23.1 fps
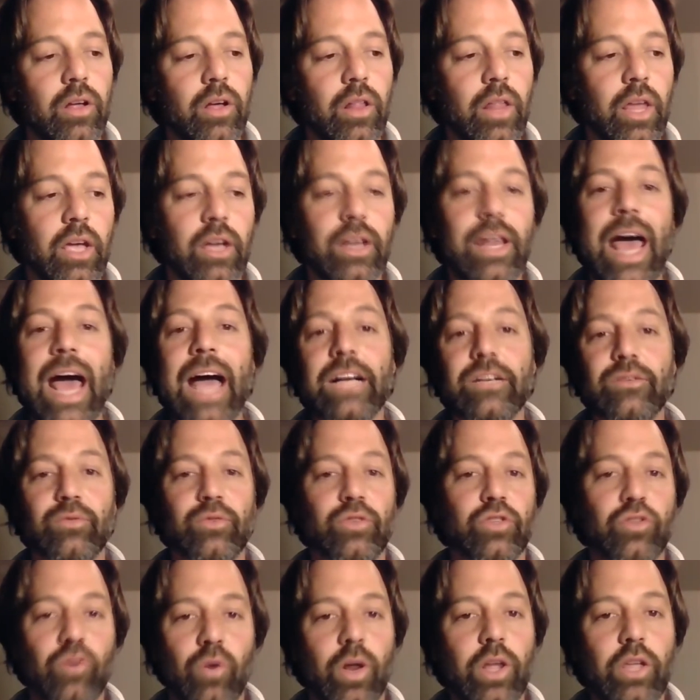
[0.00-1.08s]
like an actual
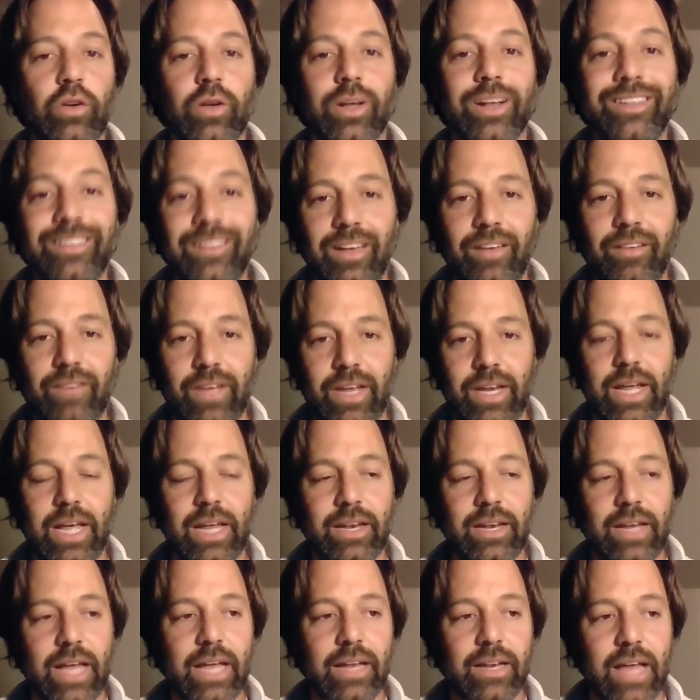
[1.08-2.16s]
story you can live in,
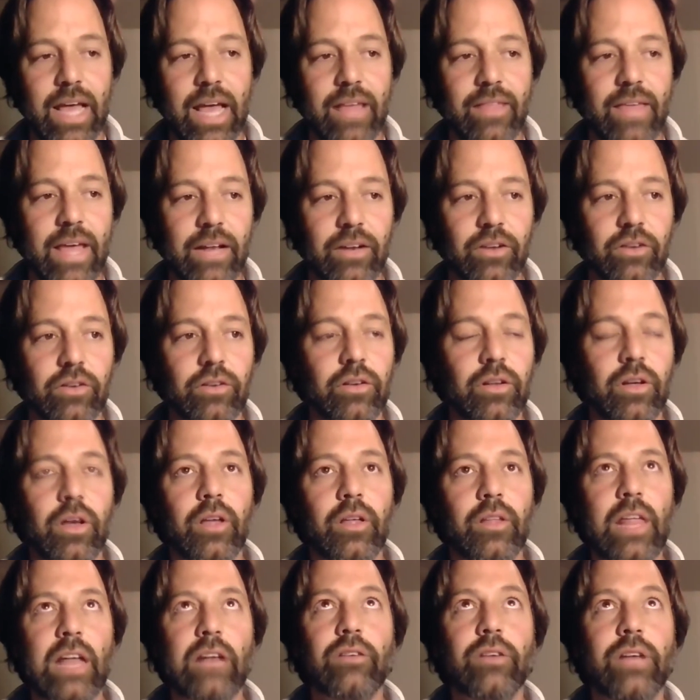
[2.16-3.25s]
and that
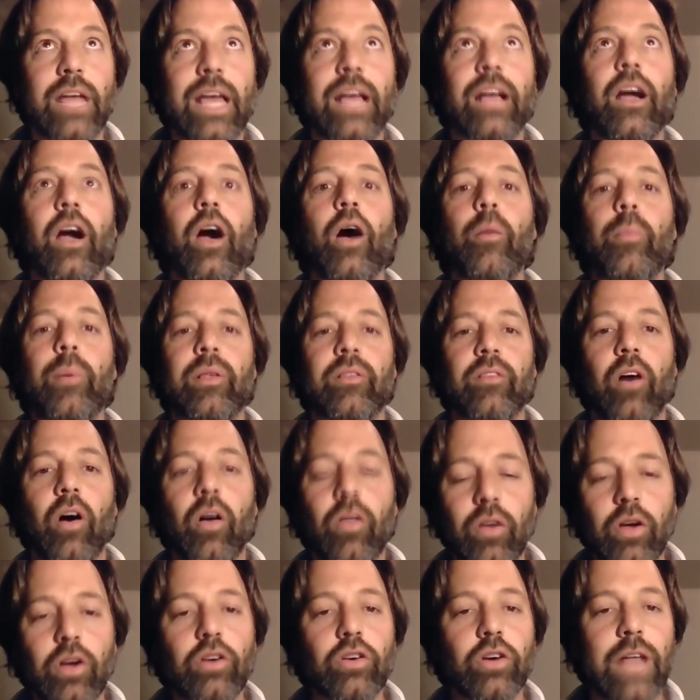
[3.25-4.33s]
could encompass all
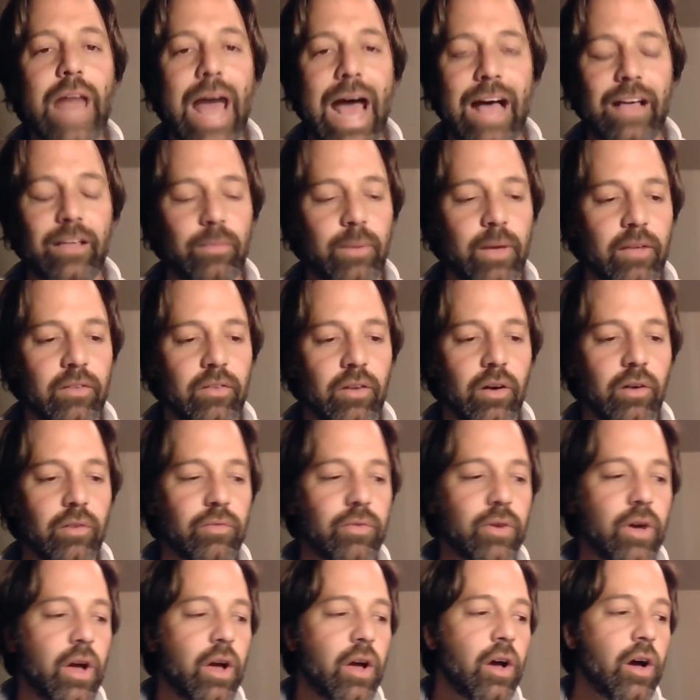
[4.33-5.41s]
the good aspects of
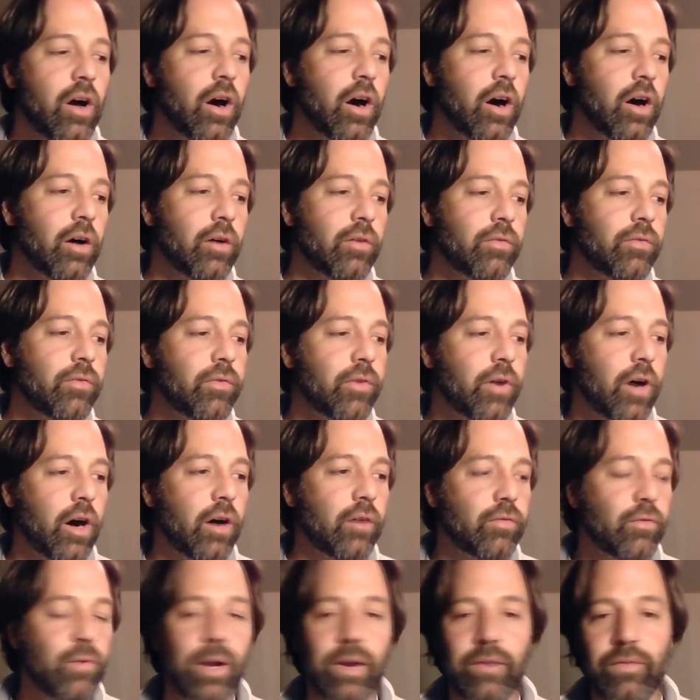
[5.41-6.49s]

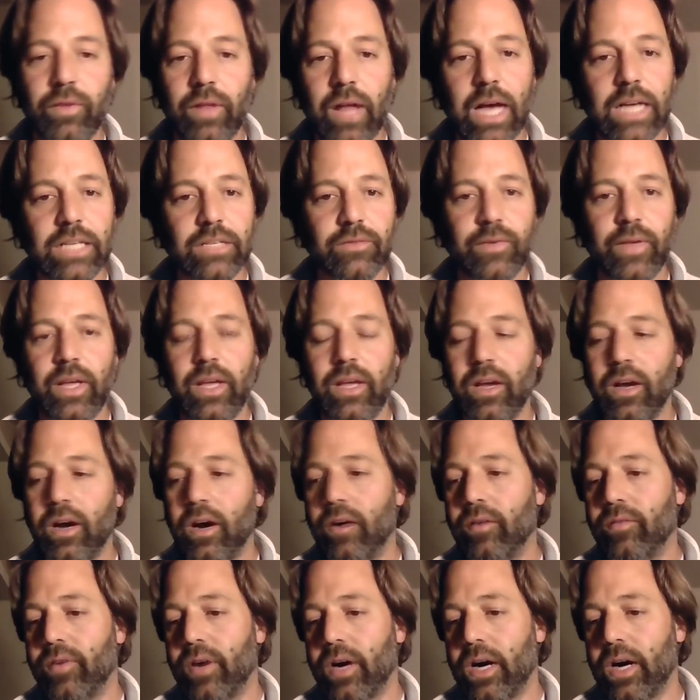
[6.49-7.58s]
Greek philosophy,
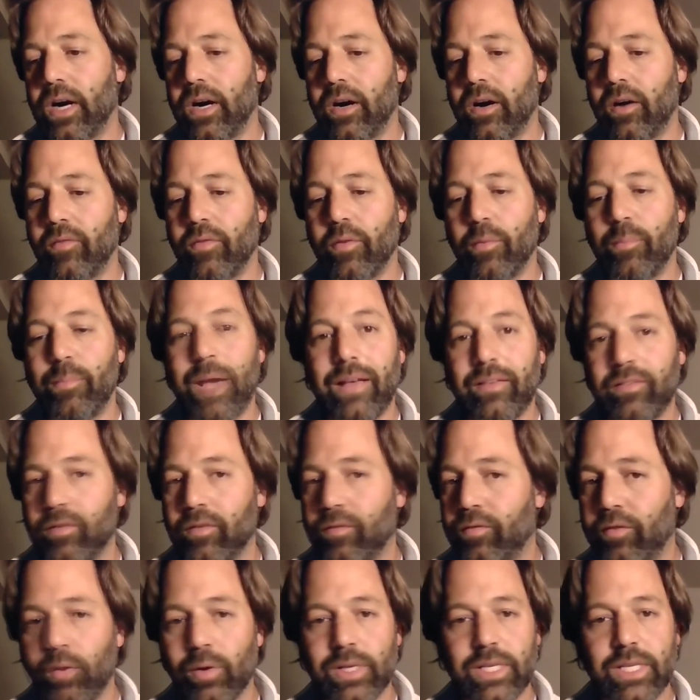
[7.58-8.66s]
of the best
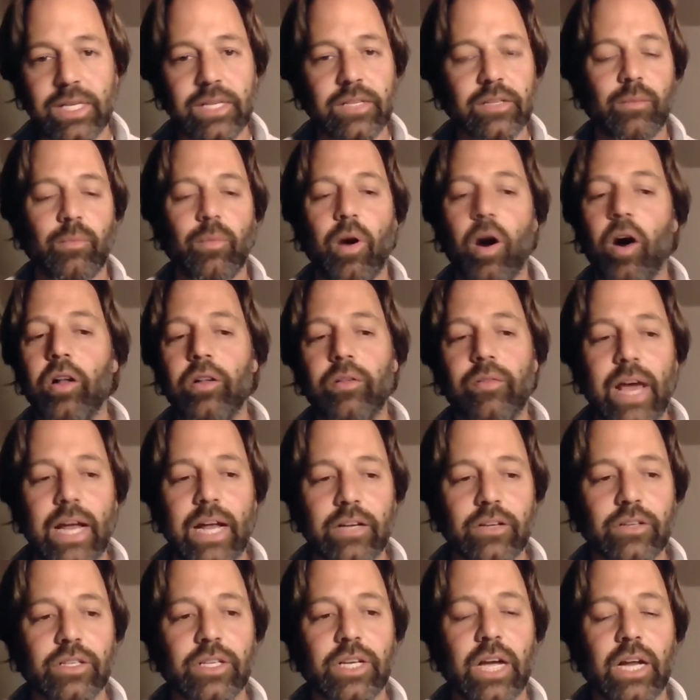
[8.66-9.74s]
of Stoicism. All of
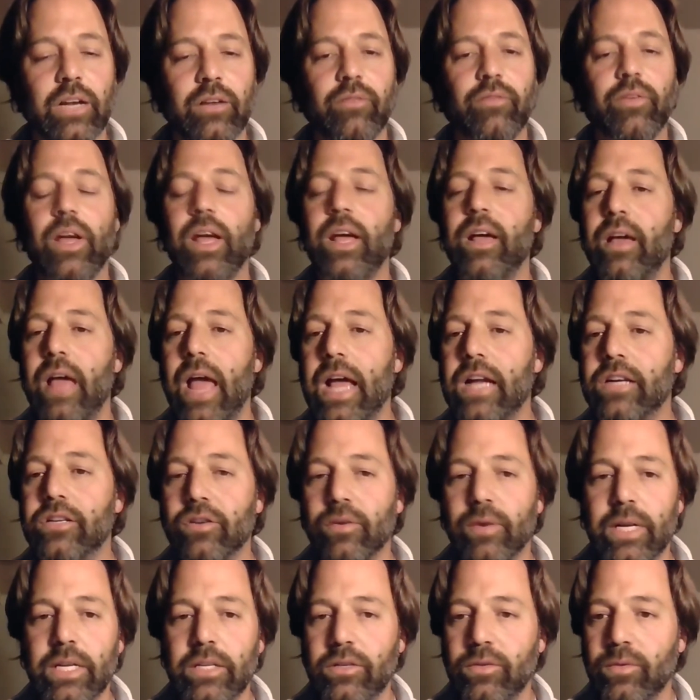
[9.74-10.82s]
that could kind of
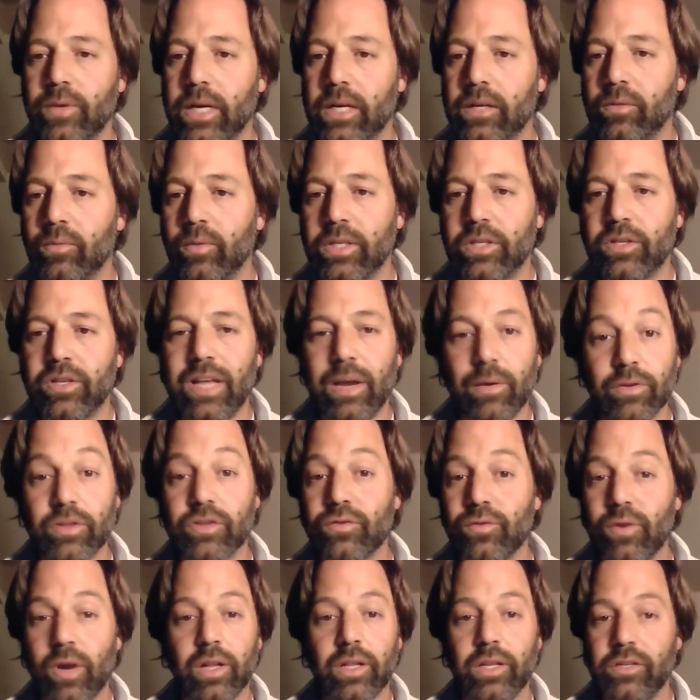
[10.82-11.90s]
enter into it, which they were
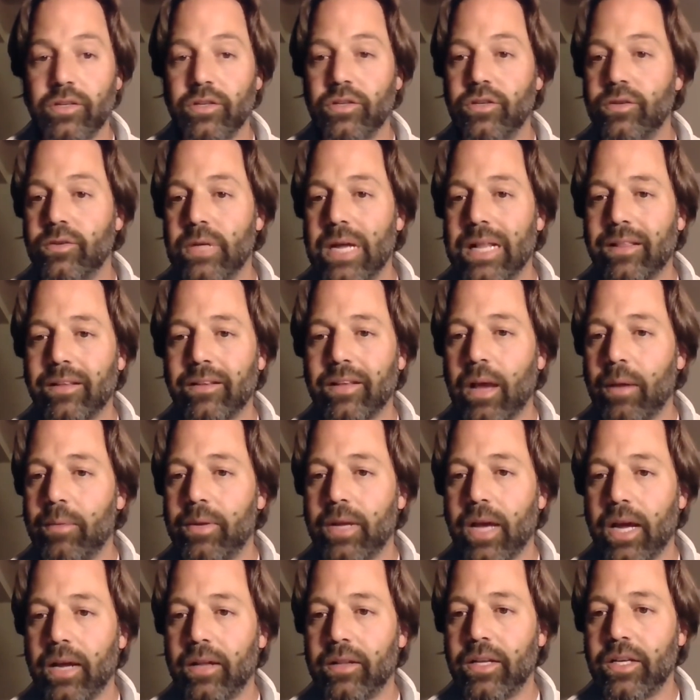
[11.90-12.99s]
struggling to do at the time of
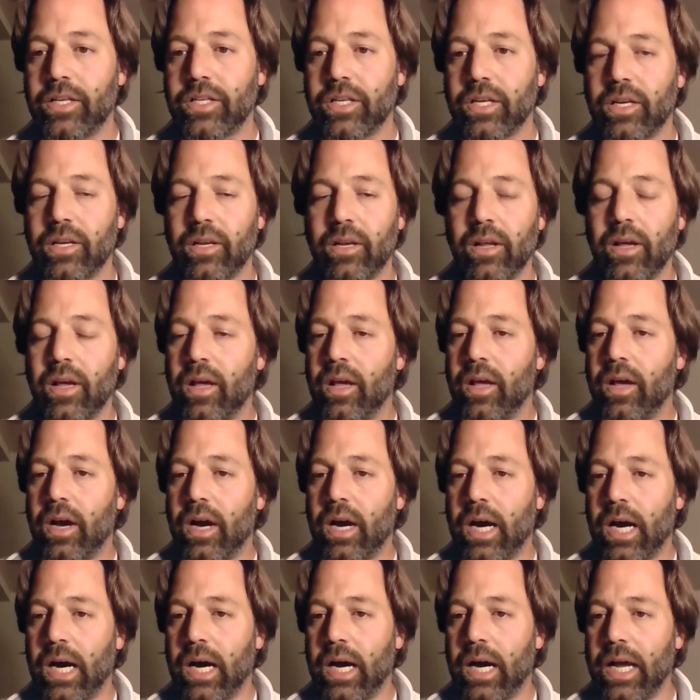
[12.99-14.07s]
Diocletian,
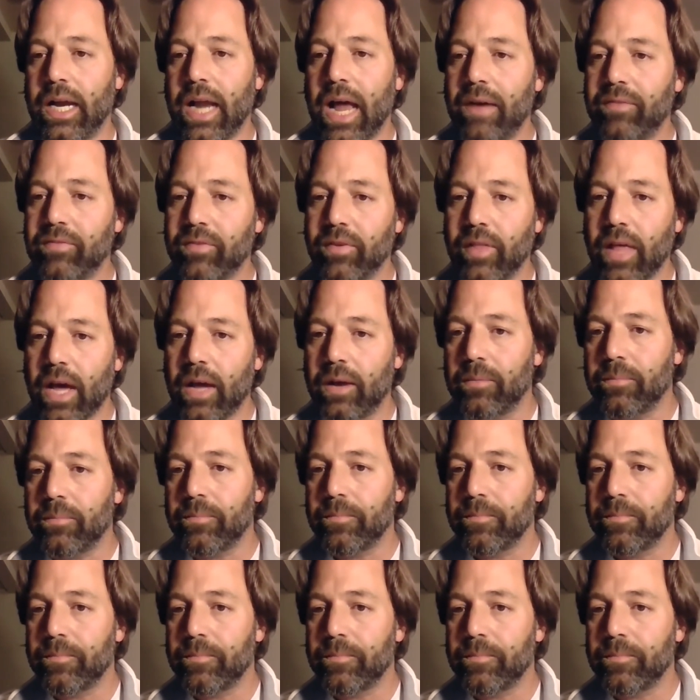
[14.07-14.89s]
and after that.